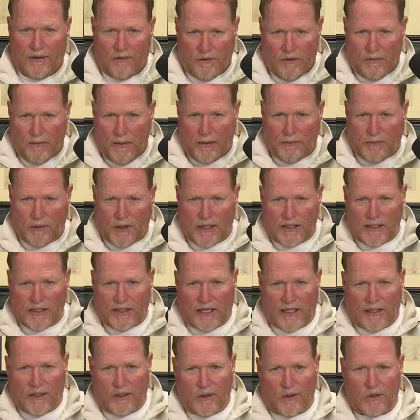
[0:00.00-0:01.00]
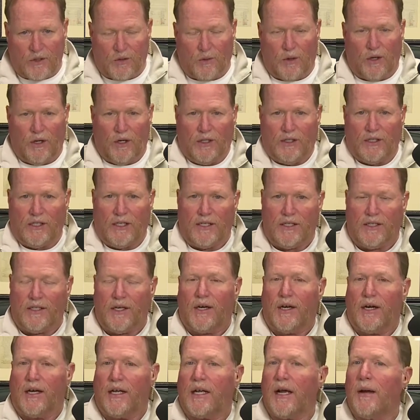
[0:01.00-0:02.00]
Remember I said those words because
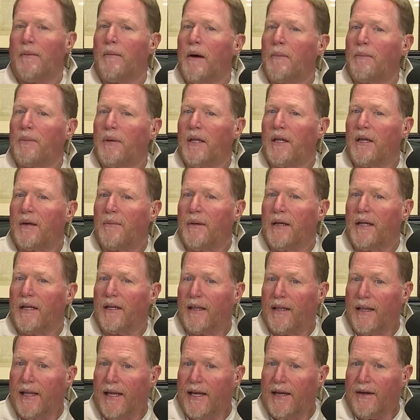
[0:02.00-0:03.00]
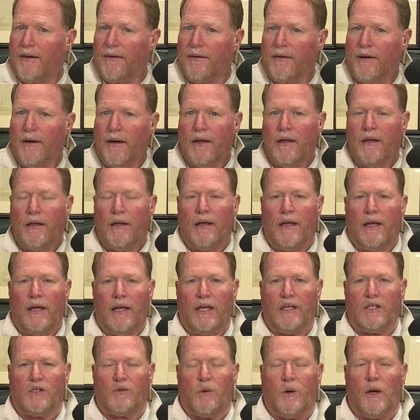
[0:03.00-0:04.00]
they're going to come up a little bit later
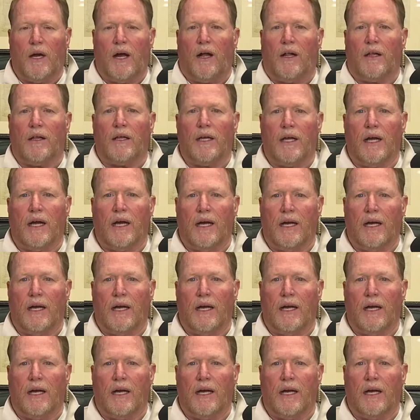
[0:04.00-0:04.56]
as well.